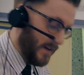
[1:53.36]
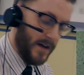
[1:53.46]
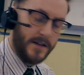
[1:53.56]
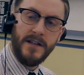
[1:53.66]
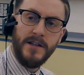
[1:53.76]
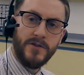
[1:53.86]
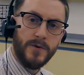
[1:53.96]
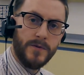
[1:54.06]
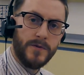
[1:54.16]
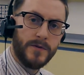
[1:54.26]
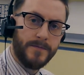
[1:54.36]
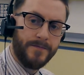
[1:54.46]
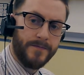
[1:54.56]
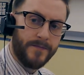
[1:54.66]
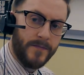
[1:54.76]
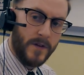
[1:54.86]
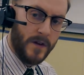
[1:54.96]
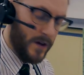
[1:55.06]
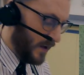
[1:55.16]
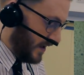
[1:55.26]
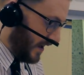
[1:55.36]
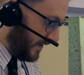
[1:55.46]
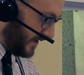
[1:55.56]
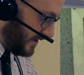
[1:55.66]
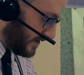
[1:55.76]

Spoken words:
and ketones. And these